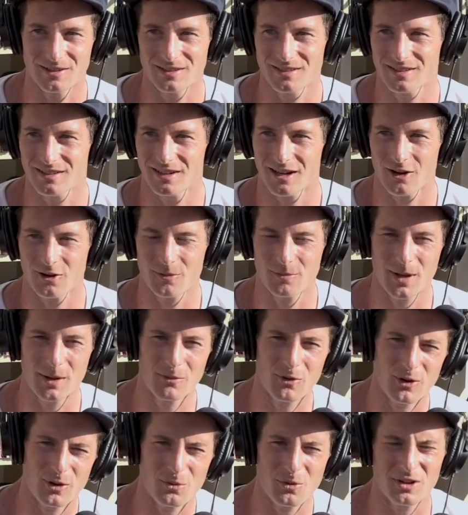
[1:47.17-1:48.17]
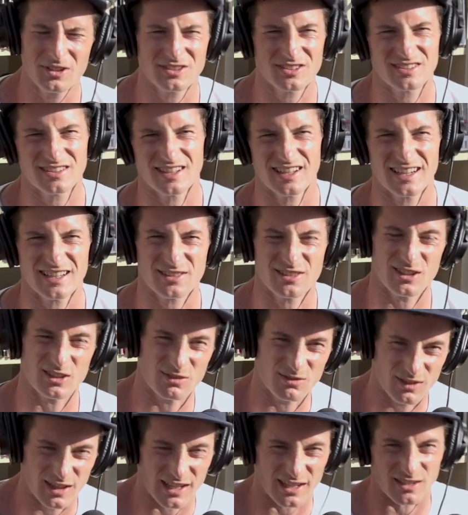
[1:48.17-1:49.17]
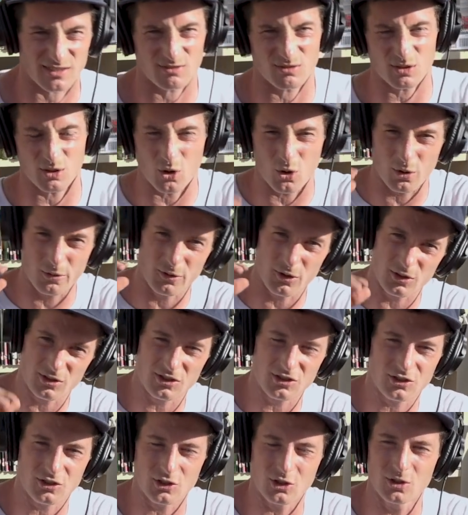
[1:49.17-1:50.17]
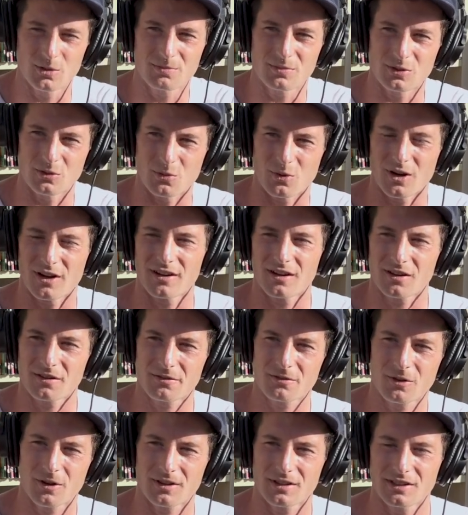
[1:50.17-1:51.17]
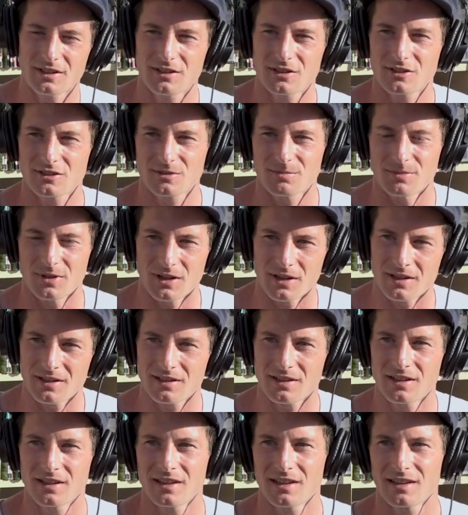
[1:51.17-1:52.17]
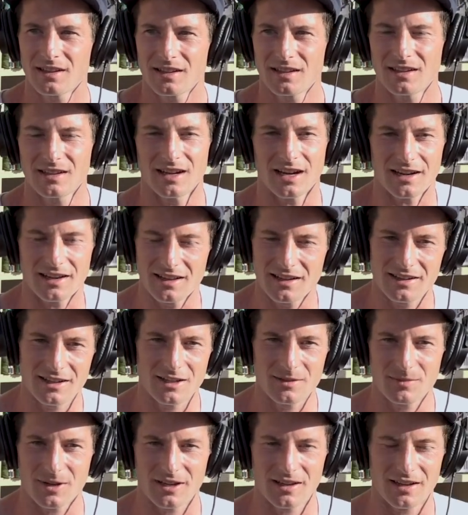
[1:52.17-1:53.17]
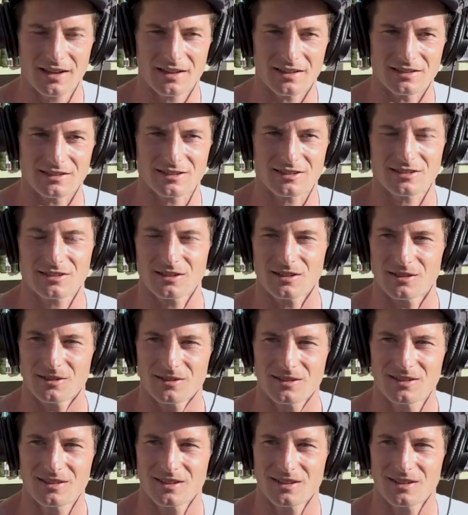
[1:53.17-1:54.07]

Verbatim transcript: Wow. Remember, it wasn't like the over scoop you want on front heels, but I didn't hit my hands, so.